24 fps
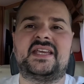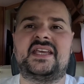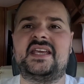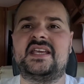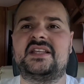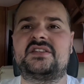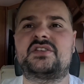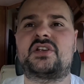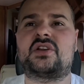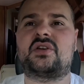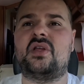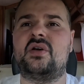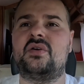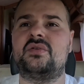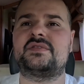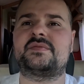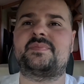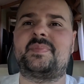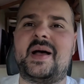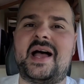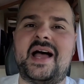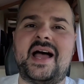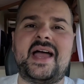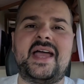it's close
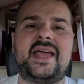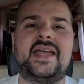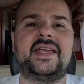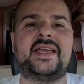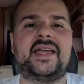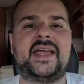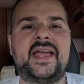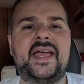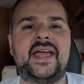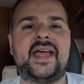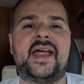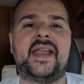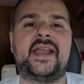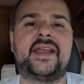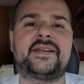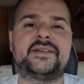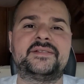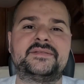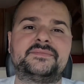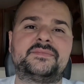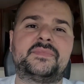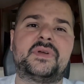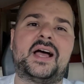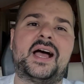by,
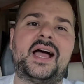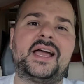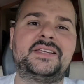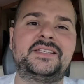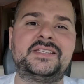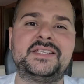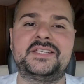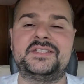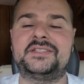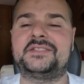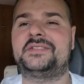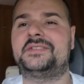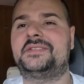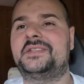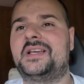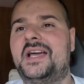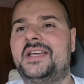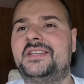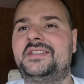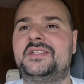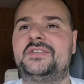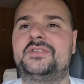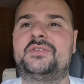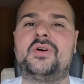and I
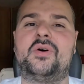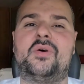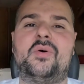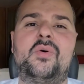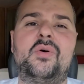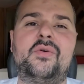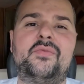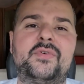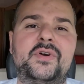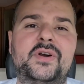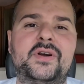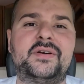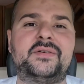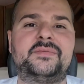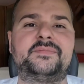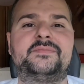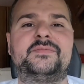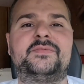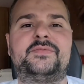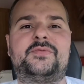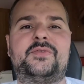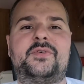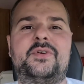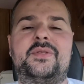did go over
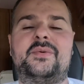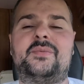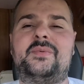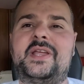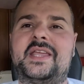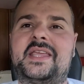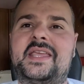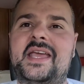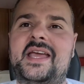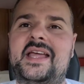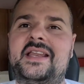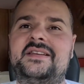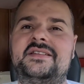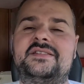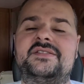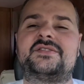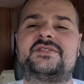for the weekend,